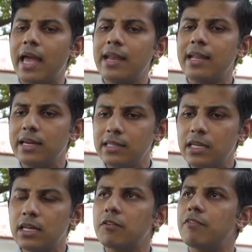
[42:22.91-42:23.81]
And I
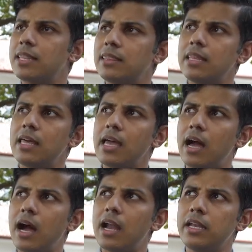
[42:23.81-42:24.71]
think when
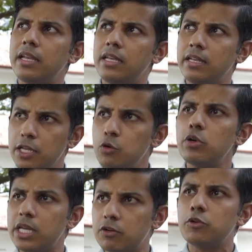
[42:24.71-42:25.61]
there are
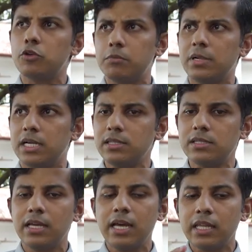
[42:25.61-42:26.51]
new recruitments,